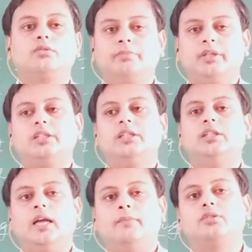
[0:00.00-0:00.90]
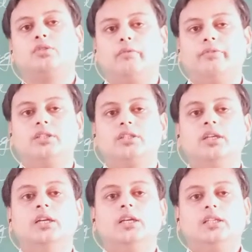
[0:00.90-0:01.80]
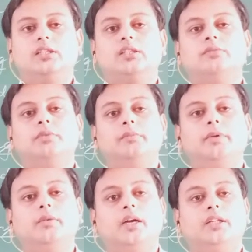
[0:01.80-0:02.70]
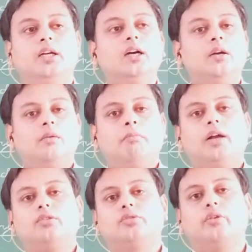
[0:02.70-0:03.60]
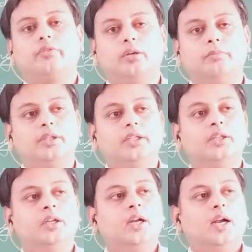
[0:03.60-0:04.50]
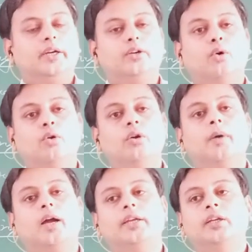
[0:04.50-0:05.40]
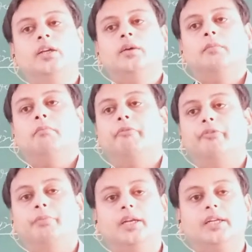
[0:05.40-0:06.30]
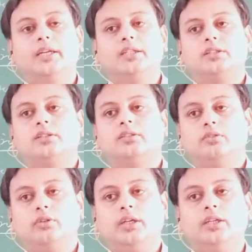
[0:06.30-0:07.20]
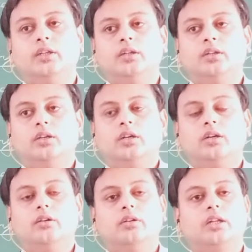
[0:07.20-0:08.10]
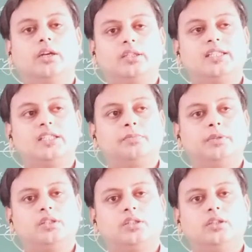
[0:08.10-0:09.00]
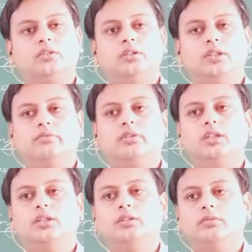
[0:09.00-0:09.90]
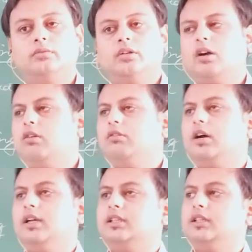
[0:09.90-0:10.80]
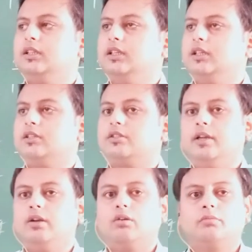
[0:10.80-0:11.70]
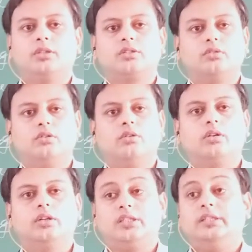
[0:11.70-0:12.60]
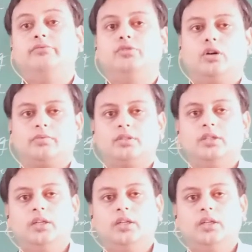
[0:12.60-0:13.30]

basically MS Office is just simply made by the Microsoft company, and it hold by Bill Gates. Okay, the richest person in the world now, I think it's Elon Musk or Steve Jobs.